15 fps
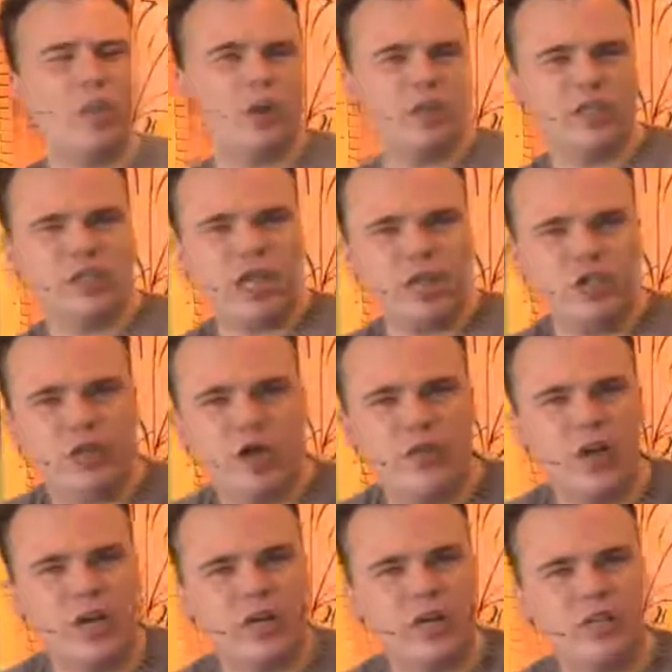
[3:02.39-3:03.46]
presentation on
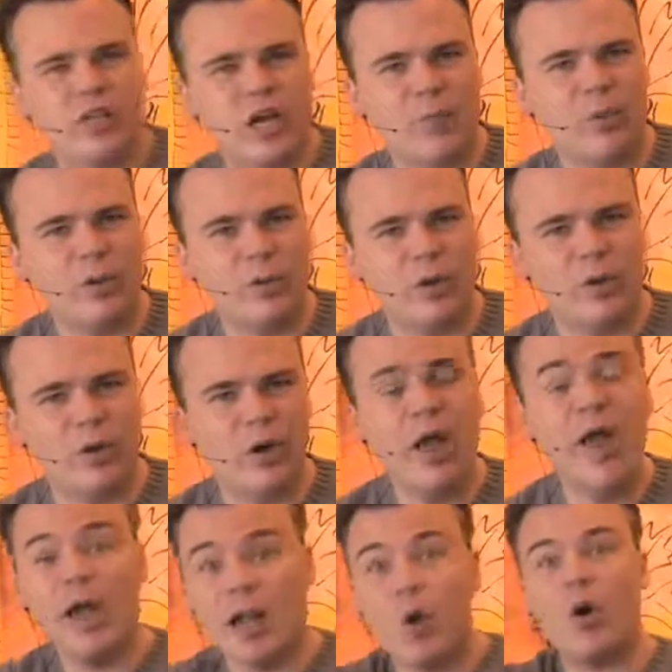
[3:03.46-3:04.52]
that desktop computer,
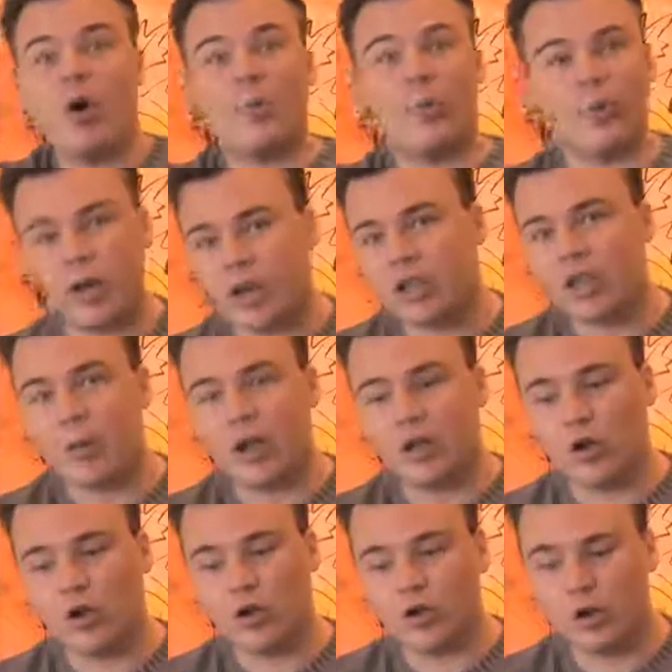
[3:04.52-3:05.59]
and I want to bring it to my
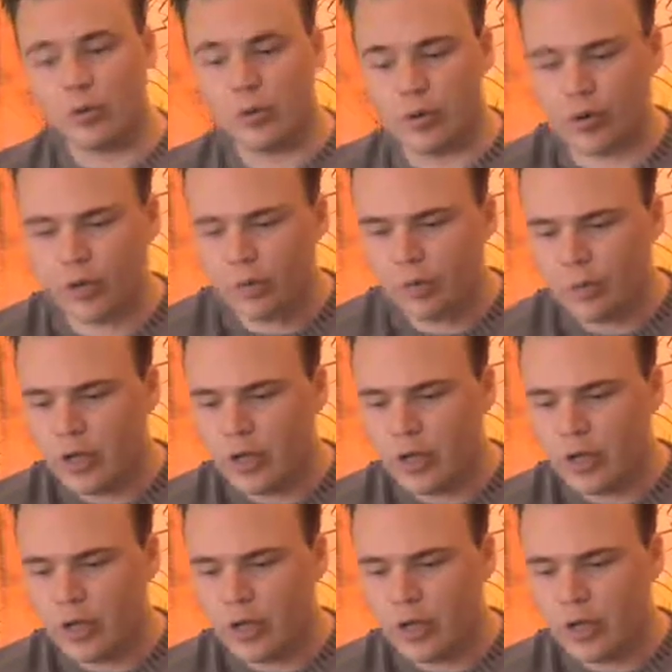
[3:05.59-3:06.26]
local computer.